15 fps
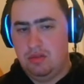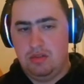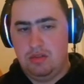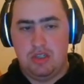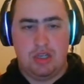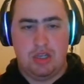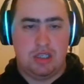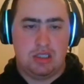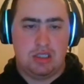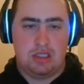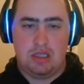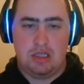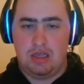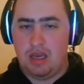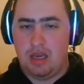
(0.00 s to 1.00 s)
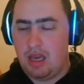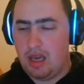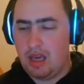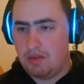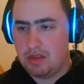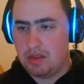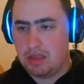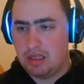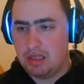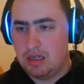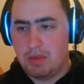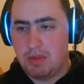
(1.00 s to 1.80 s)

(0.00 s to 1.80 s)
just everything.